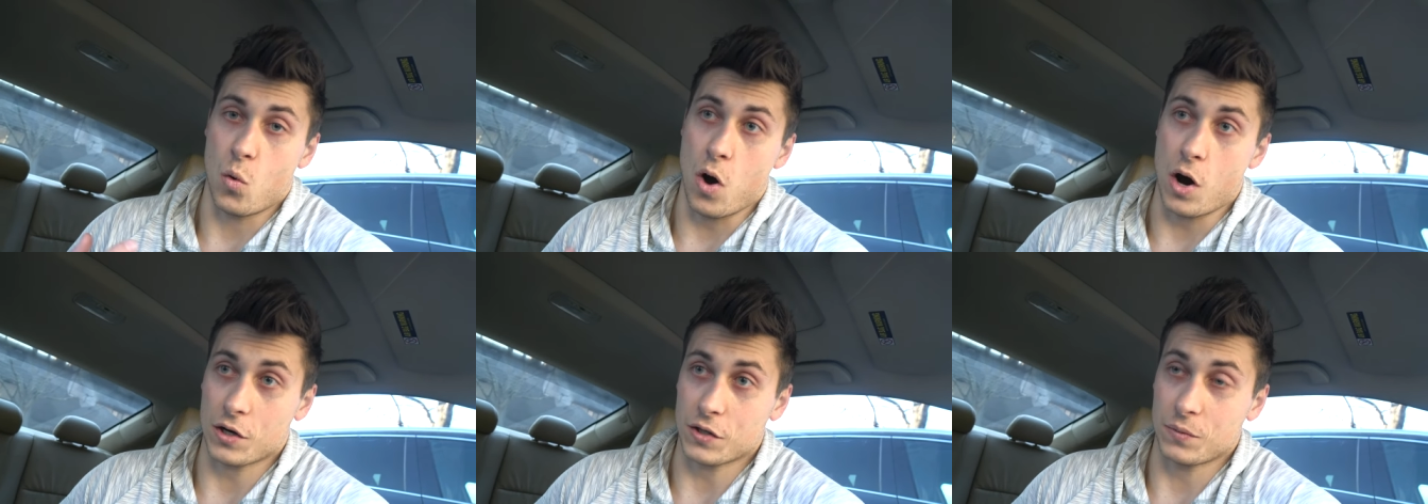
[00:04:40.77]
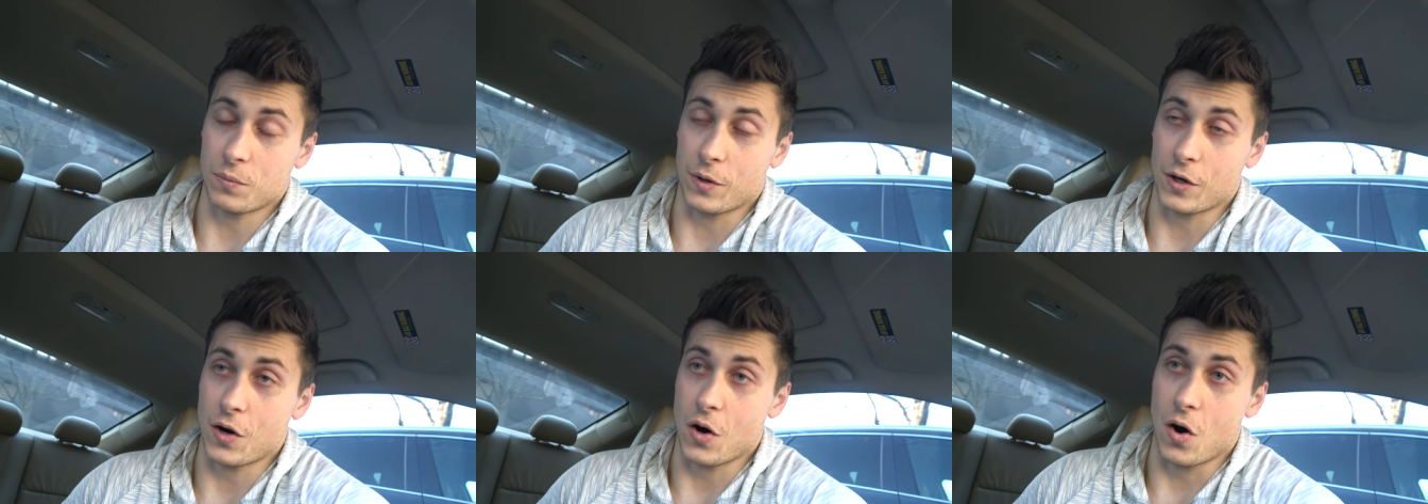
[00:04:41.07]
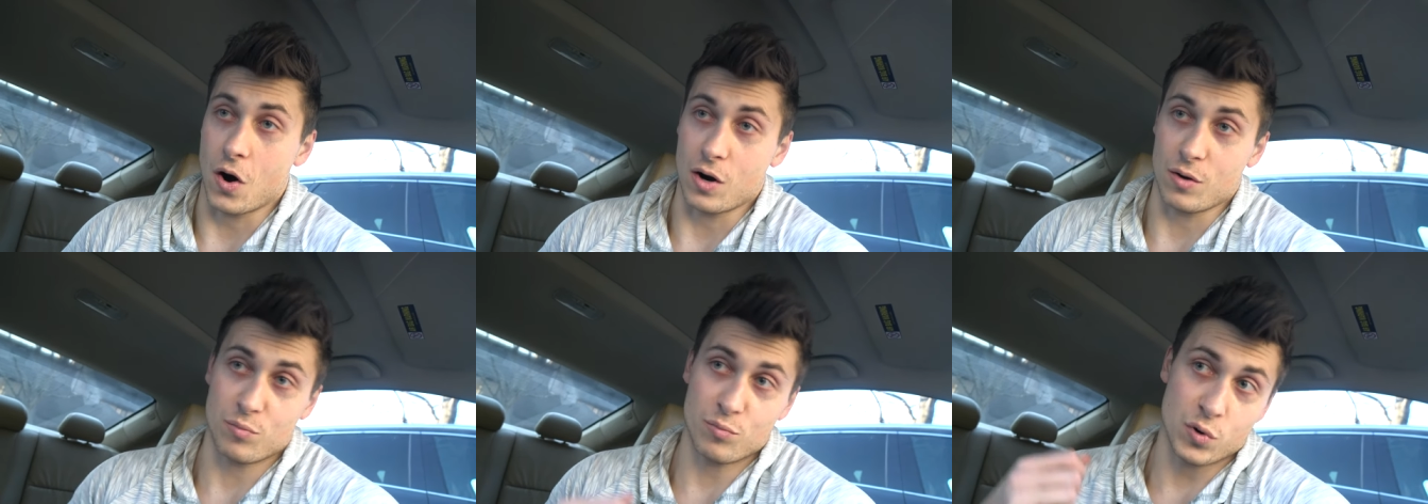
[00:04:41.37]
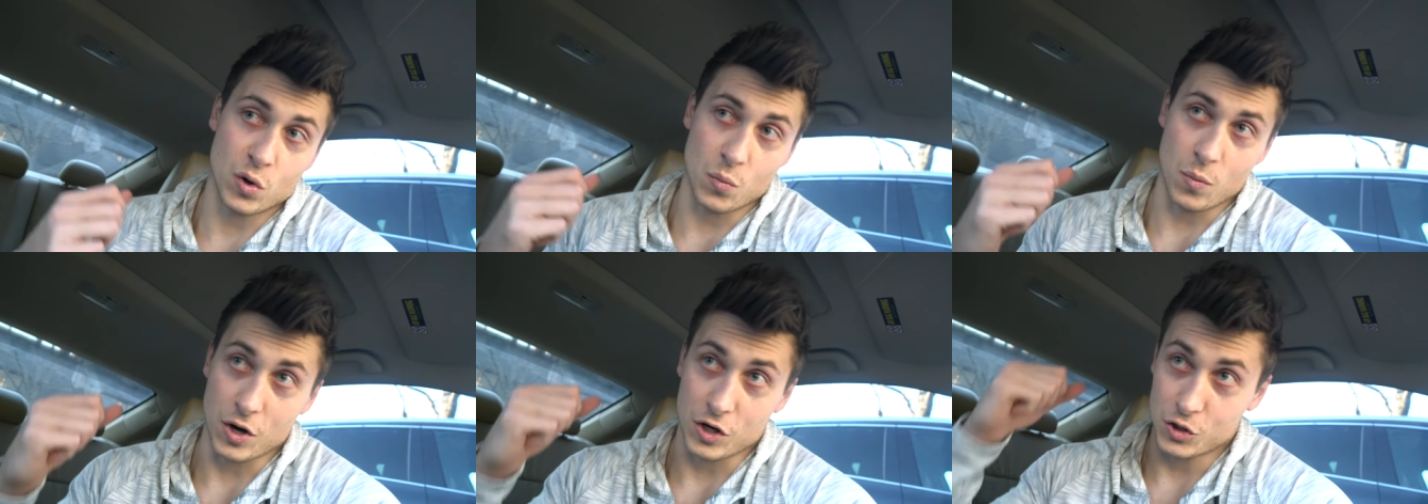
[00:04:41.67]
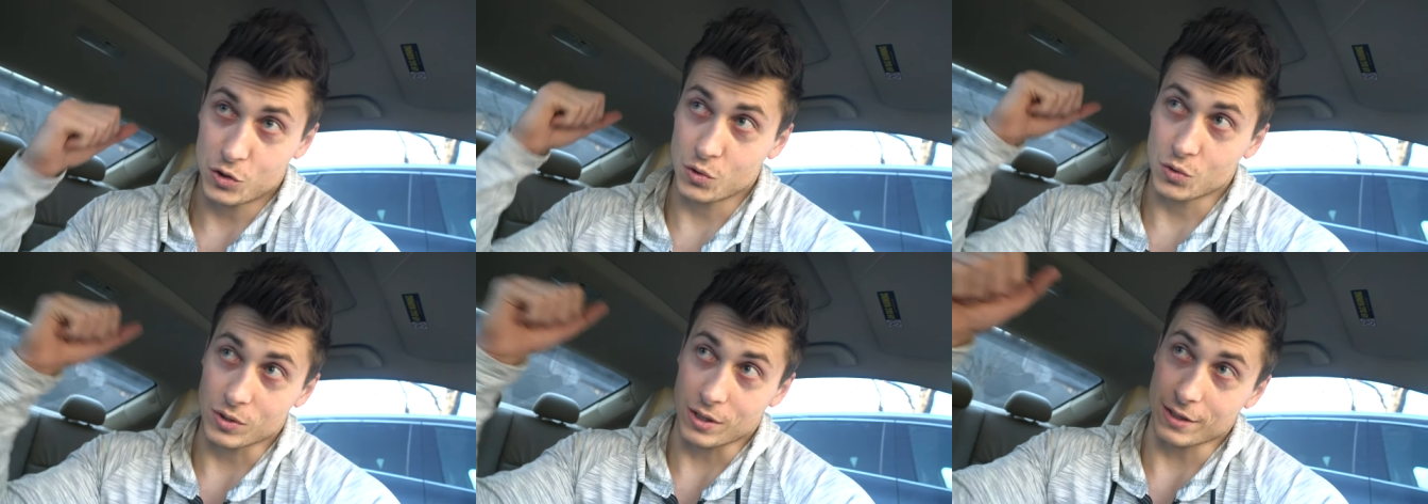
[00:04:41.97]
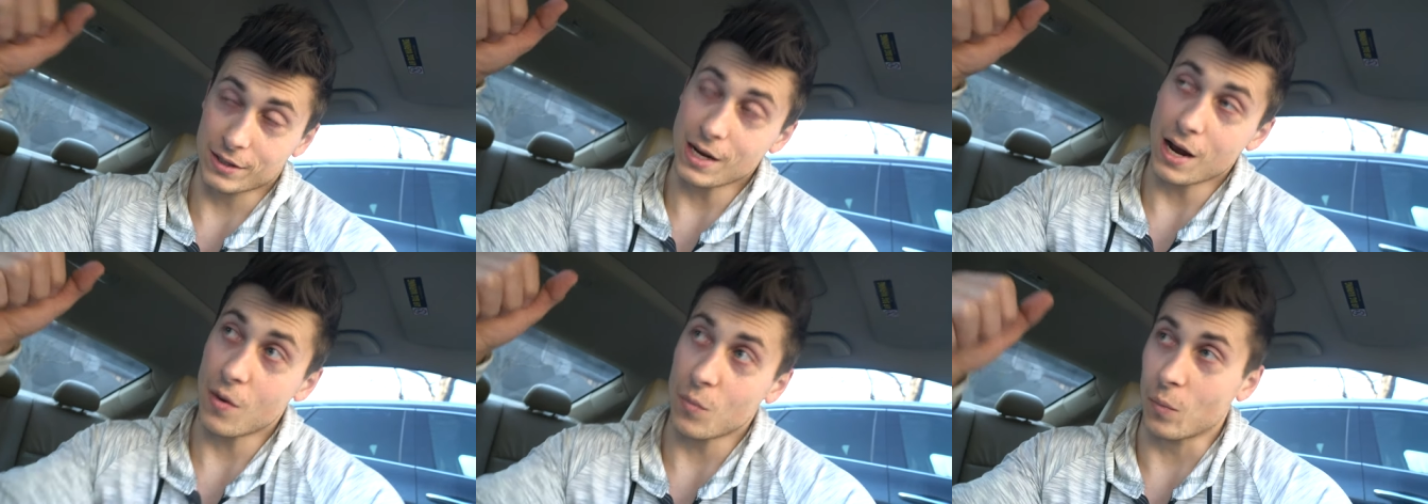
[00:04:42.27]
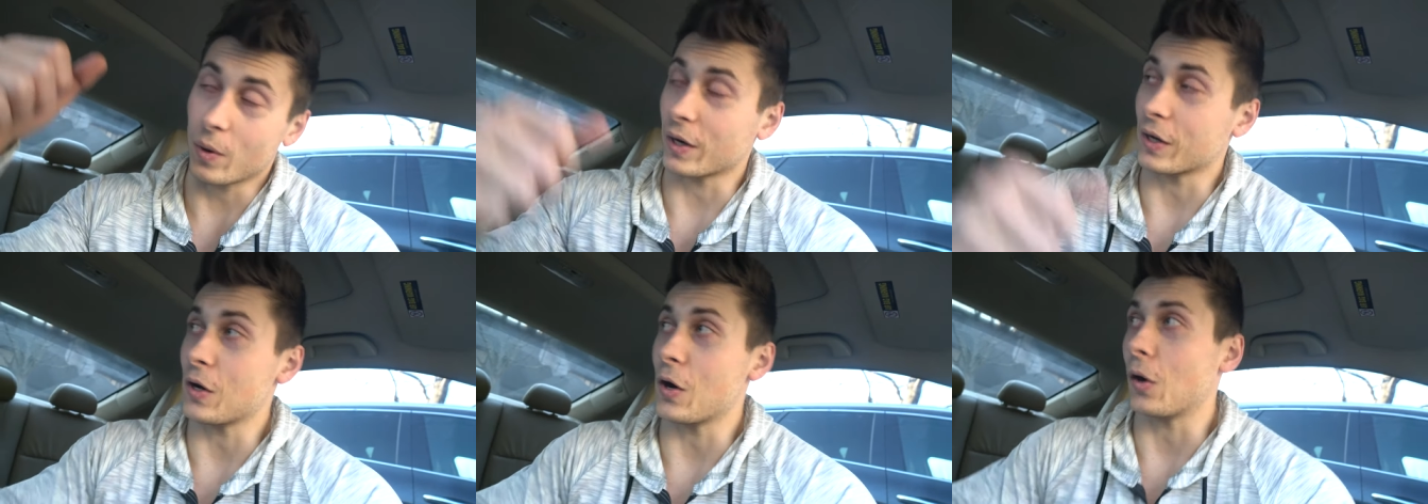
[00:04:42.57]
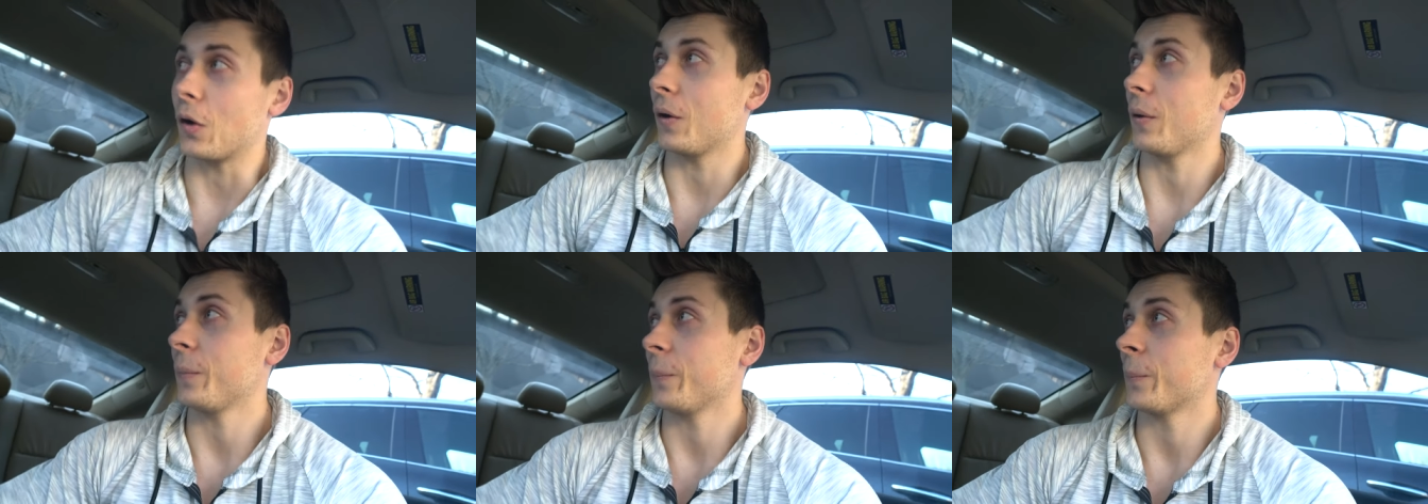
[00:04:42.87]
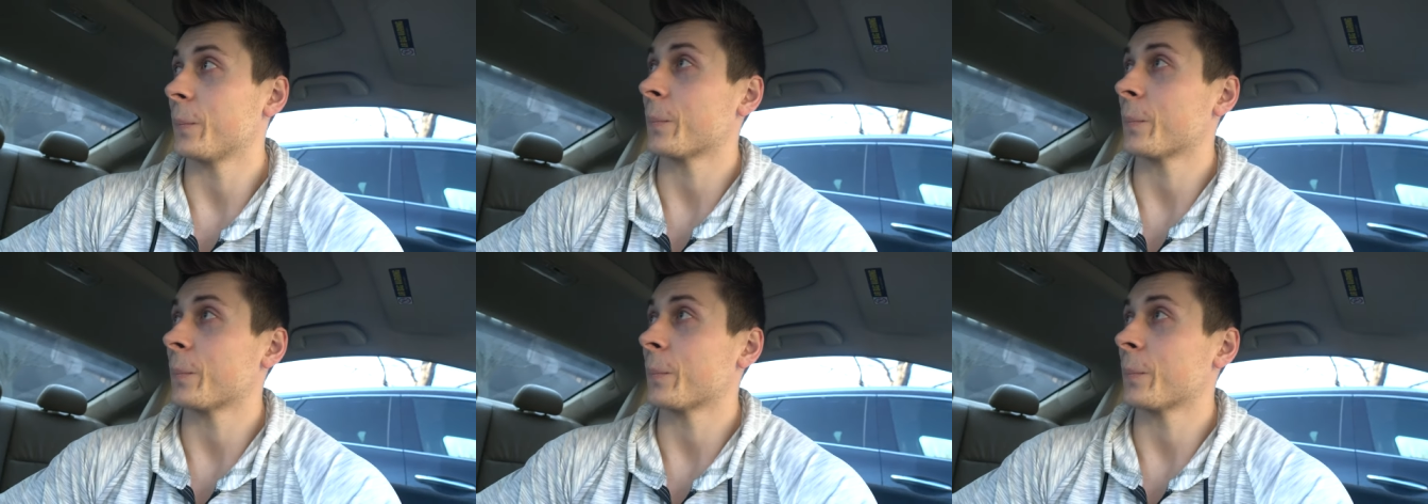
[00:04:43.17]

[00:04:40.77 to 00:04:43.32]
walked to my car, put my shoes on top of my car,